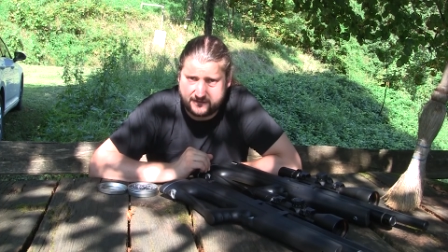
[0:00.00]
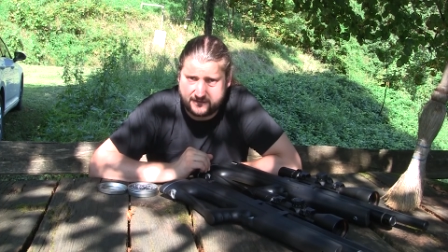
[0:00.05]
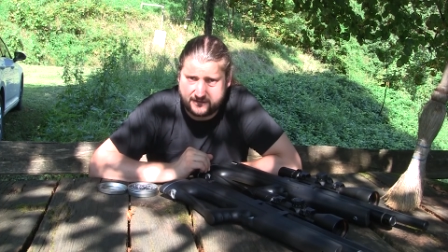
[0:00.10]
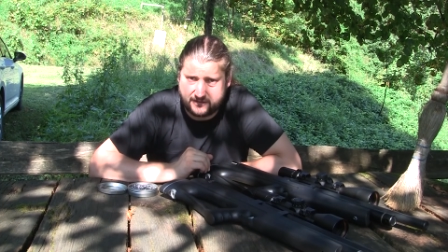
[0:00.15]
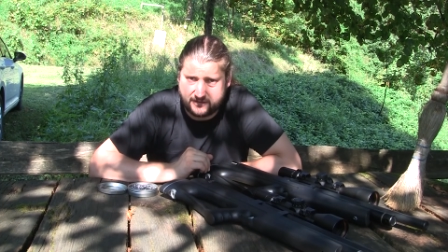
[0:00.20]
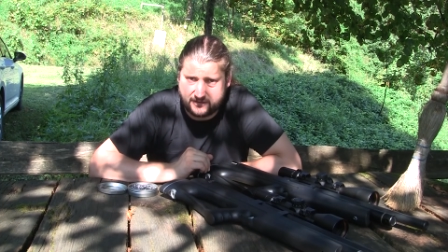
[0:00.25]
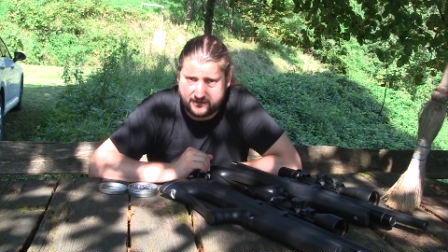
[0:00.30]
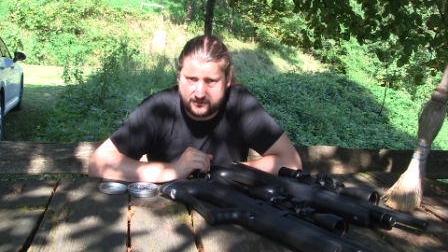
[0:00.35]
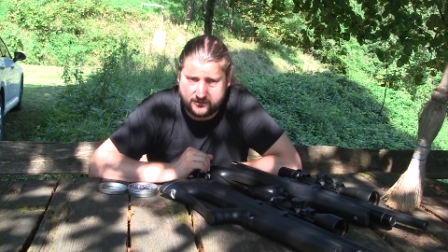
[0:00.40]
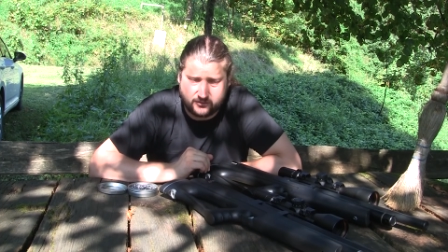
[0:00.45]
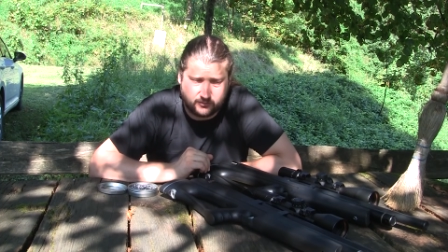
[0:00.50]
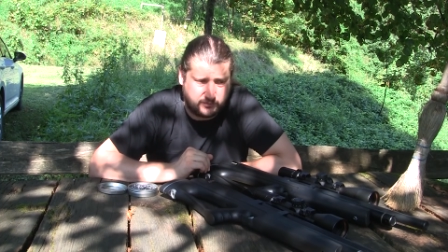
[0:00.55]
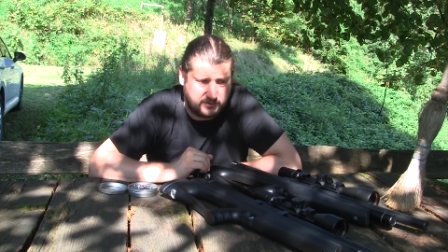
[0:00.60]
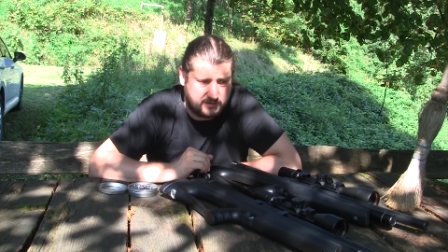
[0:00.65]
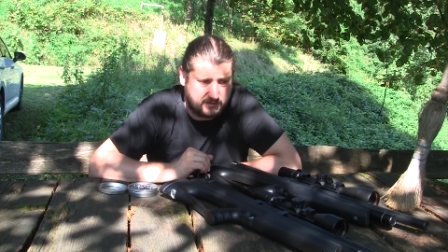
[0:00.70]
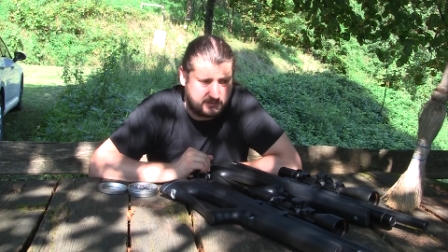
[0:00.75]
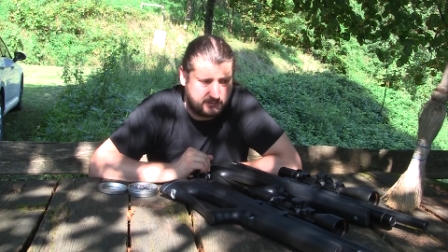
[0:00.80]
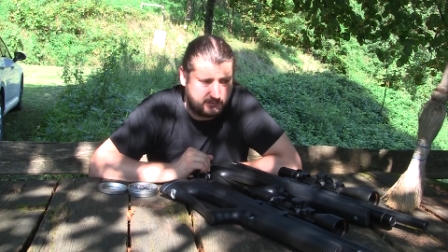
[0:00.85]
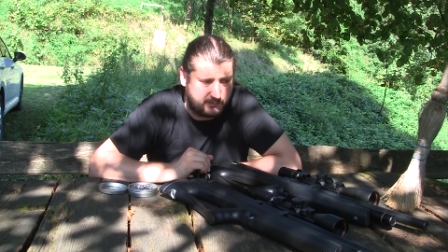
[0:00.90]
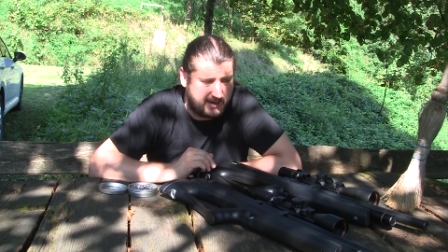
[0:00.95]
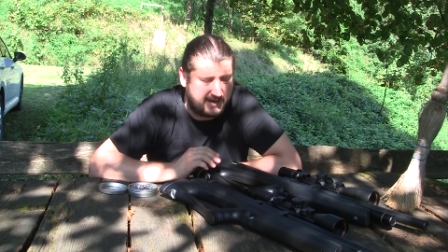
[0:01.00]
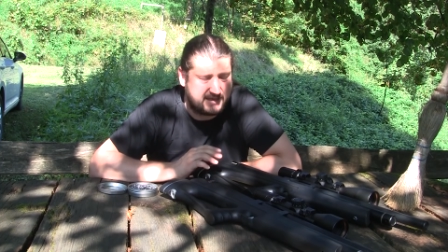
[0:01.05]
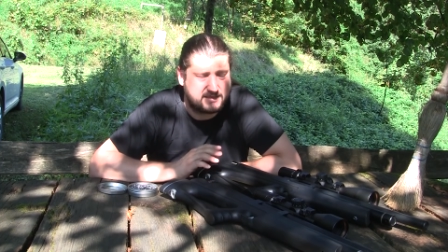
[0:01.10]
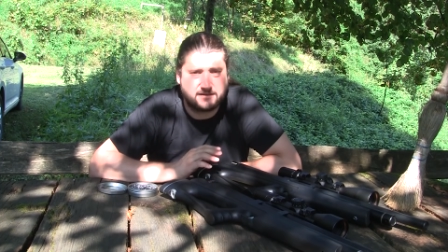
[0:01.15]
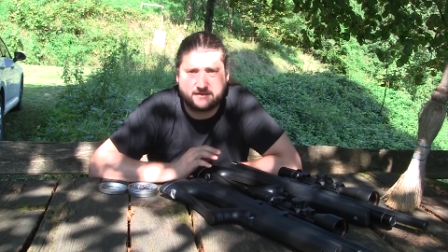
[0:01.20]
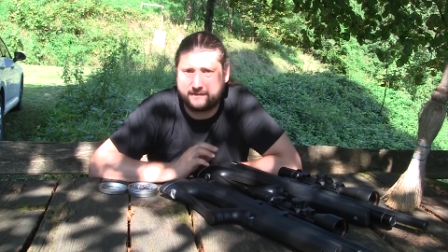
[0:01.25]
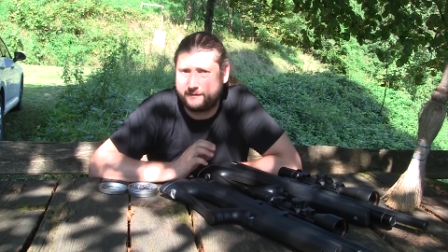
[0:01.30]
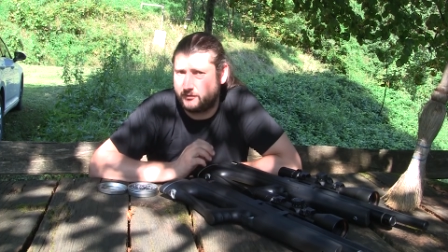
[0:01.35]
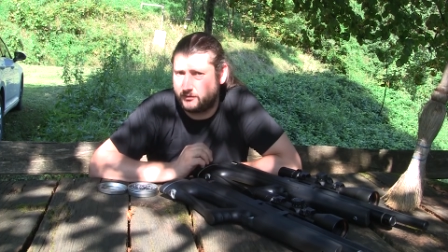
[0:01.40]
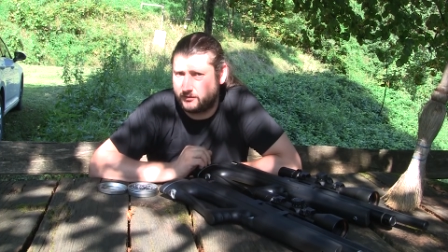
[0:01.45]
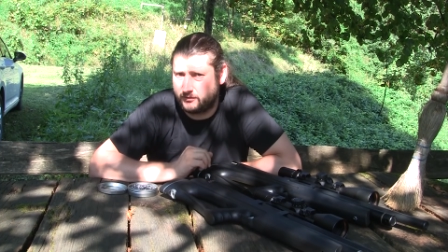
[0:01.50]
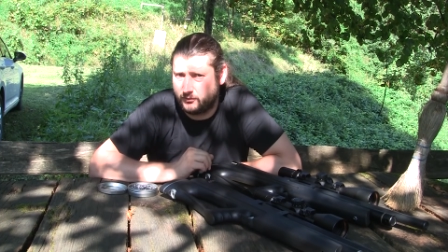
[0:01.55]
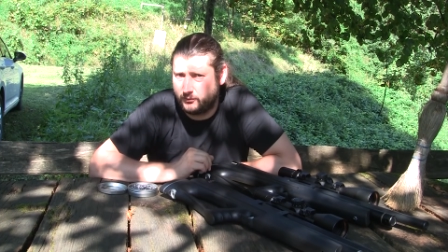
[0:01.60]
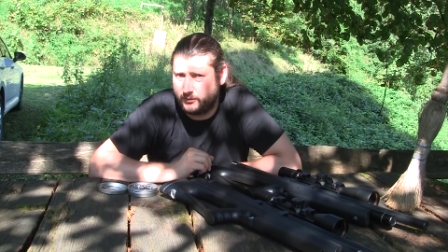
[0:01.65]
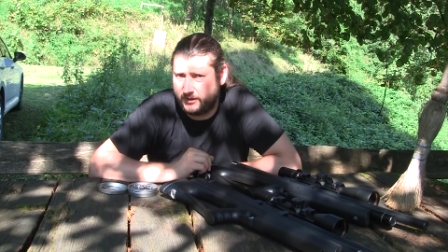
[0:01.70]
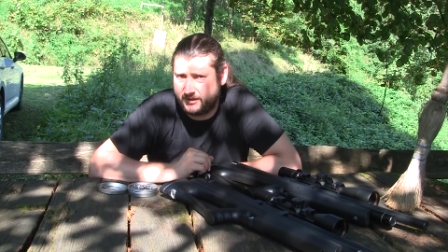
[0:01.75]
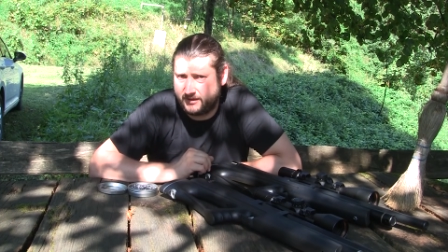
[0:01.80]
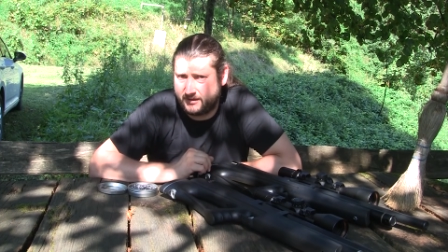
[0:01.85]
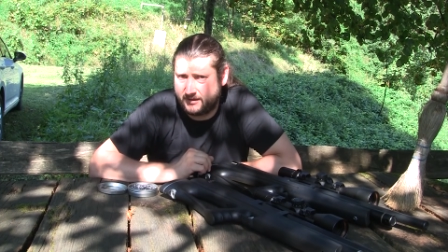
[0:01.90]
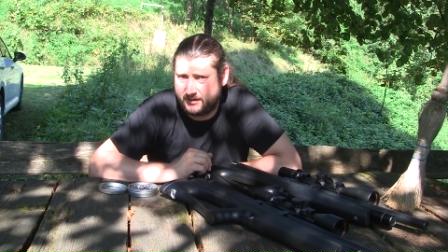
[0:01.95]
uh, to be best for
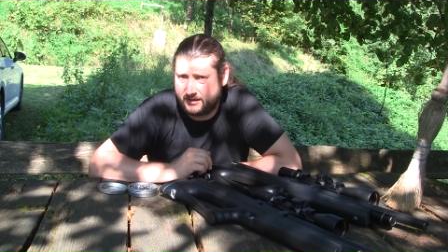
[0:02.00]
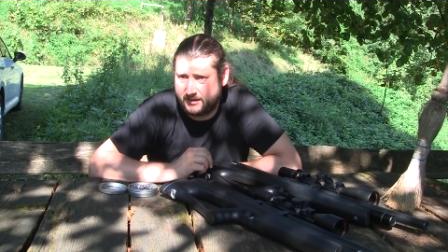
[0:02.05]
Huben,